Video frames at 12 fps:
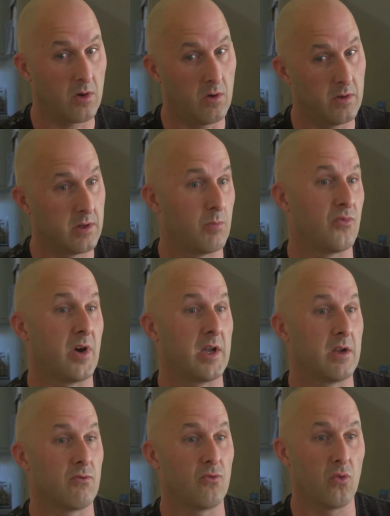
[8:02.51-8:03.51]
on the bride
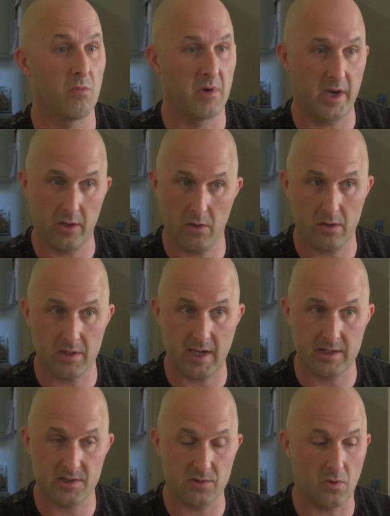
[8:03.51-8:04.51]
and groom. I got
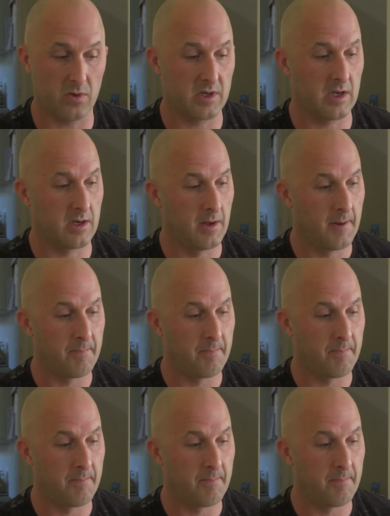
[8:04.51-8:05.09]
that sorted.